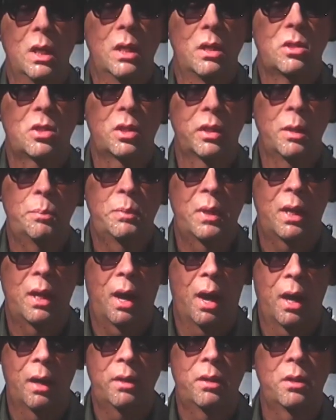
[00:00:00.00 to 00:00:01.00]
slipped
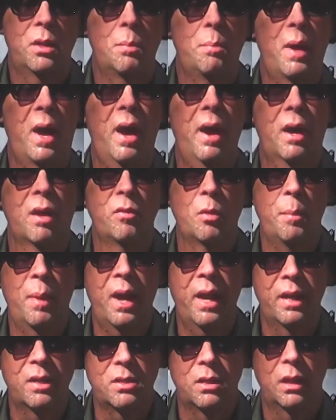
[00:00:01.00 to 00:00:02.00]
it onto the back of a
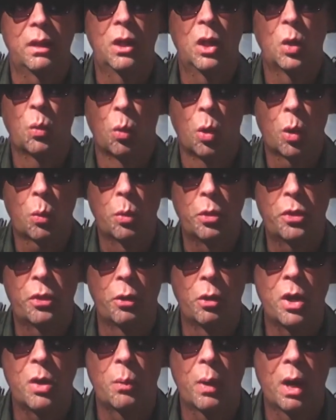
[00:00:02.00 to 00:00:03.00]
magazine, and it worked with
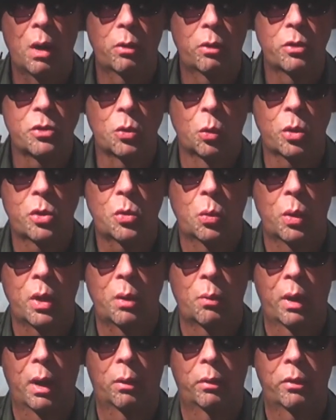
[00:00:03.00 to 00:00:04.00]
30 rounders or
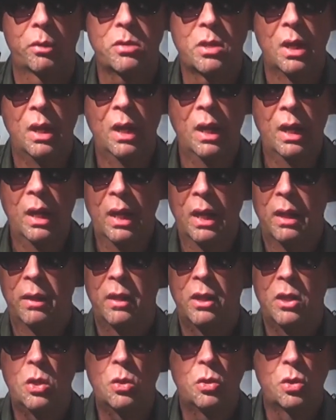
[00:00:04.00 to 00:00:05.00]
20 rounders.
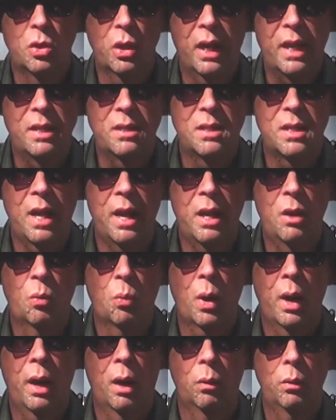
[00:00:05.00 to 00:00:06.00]
Then you took a
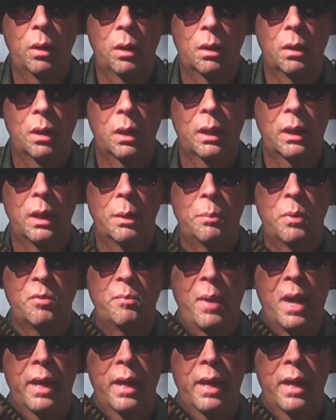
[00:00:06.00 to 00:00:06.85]
10-round clip of